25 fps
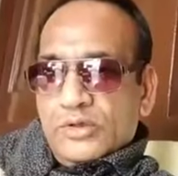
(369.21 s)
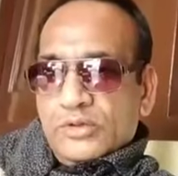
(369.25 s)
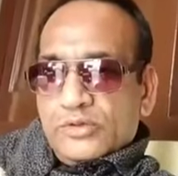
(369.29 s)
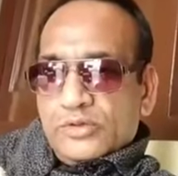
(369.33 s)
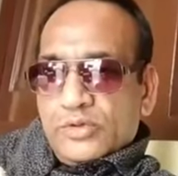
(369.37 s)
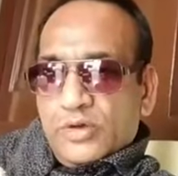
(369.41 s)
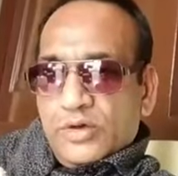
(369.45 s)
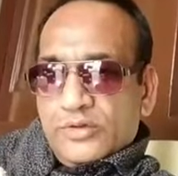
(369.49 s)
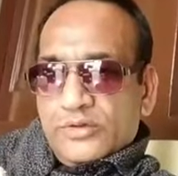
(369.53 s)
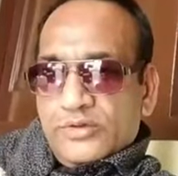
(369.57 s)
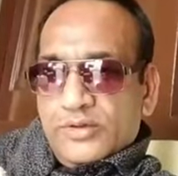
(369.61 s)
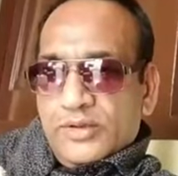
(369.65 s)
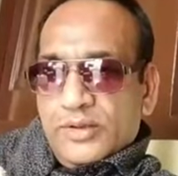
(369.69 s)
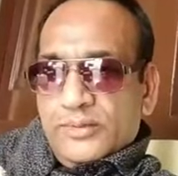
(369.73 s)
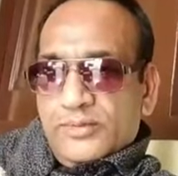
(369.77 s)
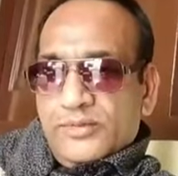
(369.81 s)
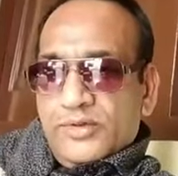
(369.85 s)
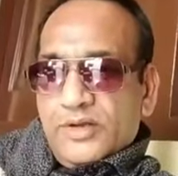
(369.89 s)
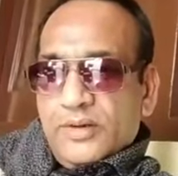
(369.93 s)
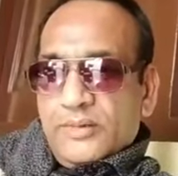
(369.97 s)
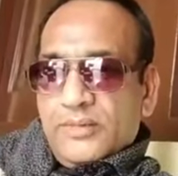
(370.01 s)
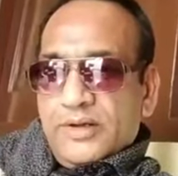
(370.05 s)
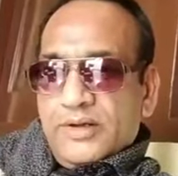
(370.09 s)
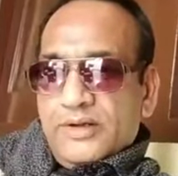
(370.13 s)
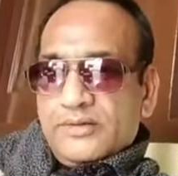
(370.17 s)
Tausif
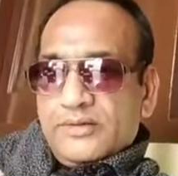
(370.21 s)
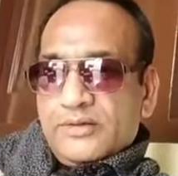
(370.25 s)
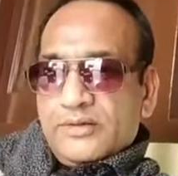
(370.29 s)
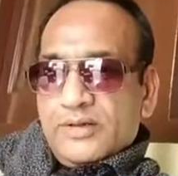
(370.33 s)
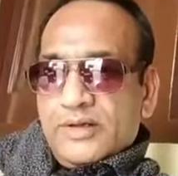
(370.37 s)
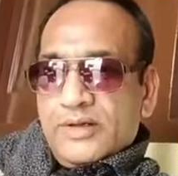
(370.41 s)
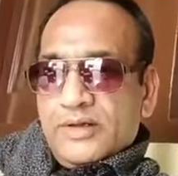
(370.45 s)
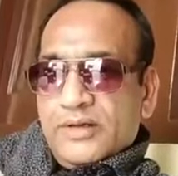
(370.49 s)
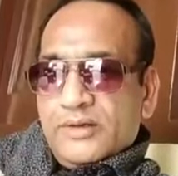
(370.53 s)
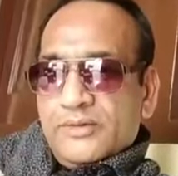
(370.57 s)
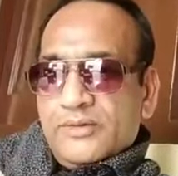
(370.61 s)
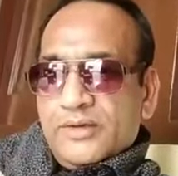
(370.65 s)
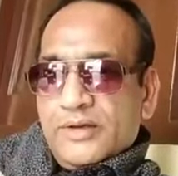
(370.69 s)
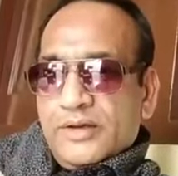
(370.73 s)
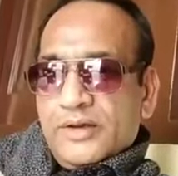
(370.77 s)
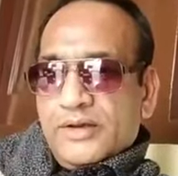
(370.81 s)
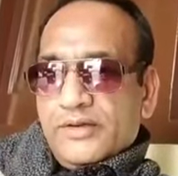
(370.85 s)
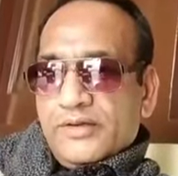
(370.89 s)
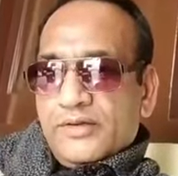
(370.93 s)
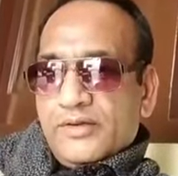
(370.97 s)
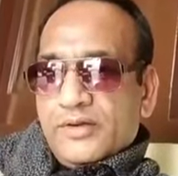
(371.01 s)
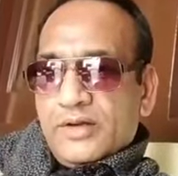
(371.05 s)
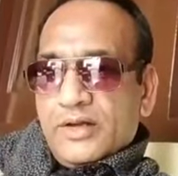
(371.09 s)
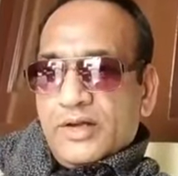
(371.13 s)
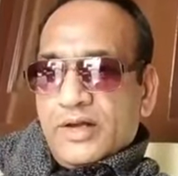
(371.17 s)
Jamal sahab
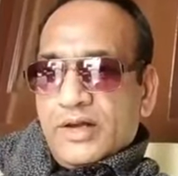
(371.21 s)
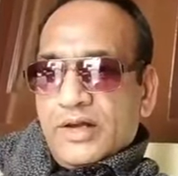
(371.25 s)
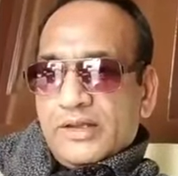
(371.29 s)
and uh,